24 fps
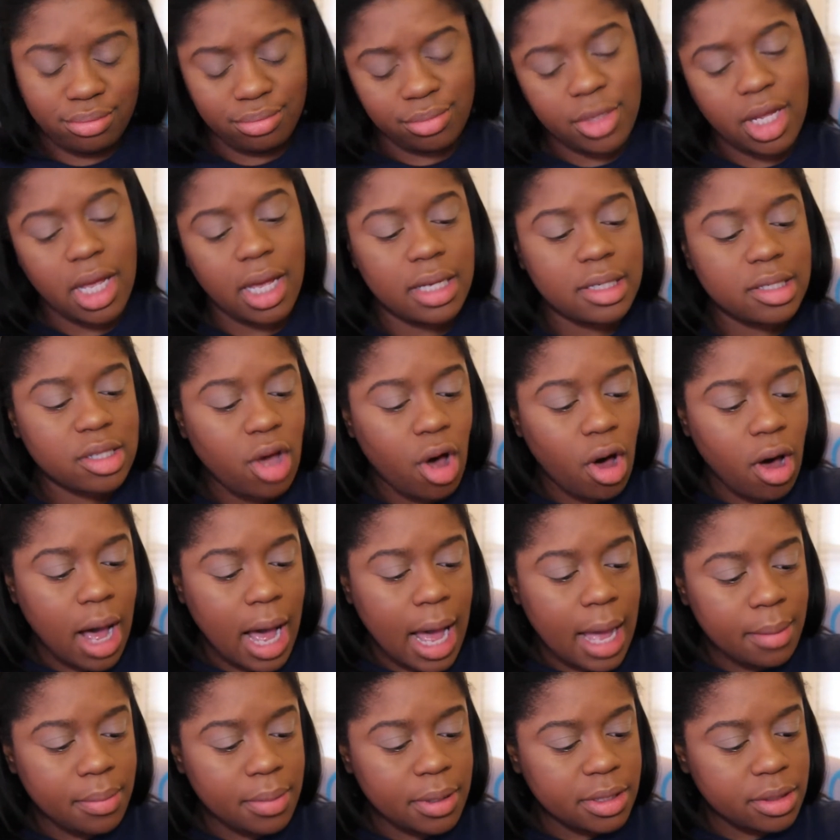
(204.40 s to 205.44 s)
Yeah, it's called
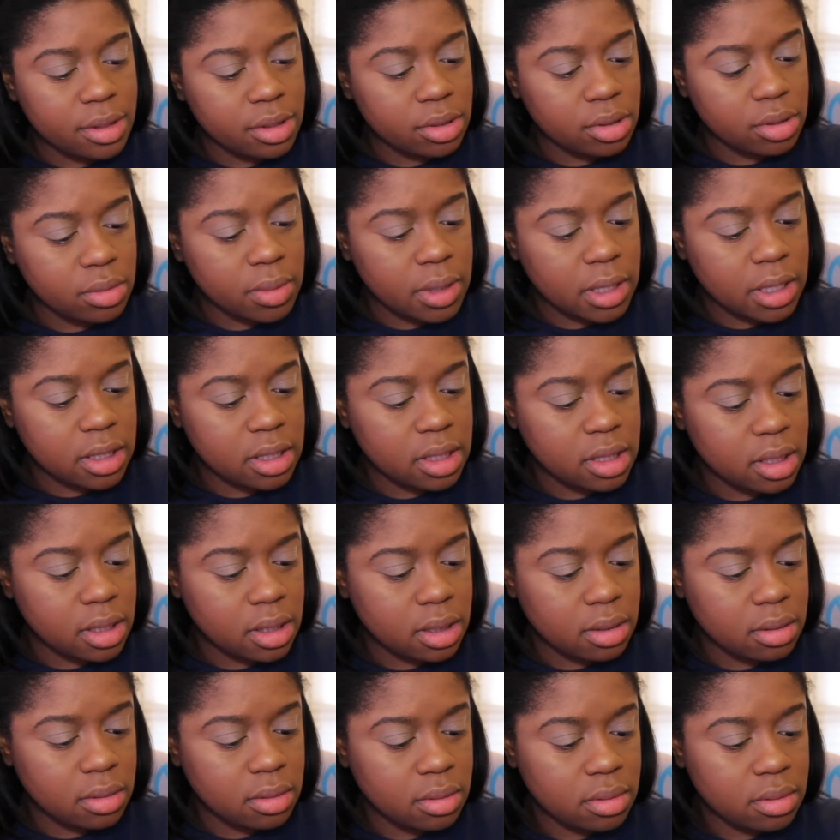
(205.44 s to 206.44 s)
eye pencil, but it's a